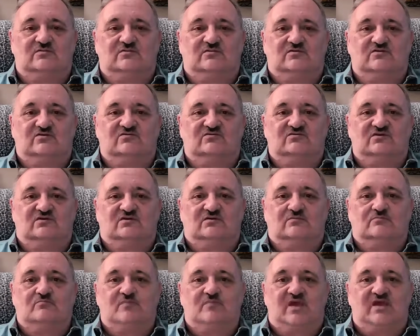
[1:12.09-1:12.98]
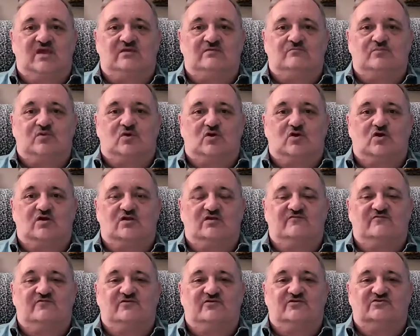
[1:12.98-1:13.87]
is the main
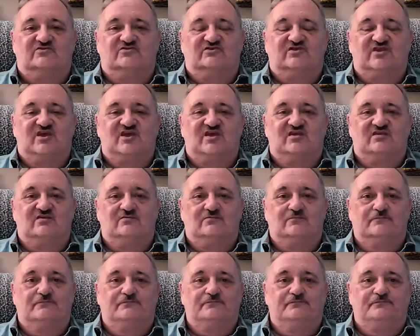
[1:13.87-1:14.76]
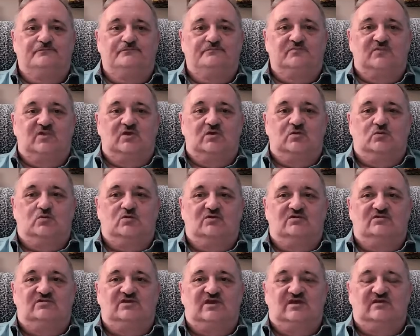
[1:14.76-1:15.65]
party for the state
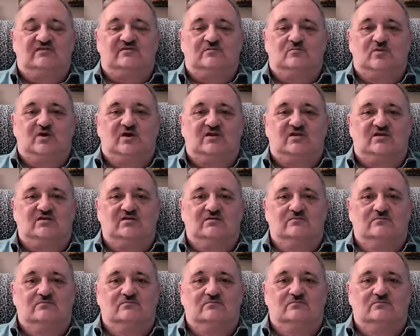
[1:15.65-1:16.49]
would take the money,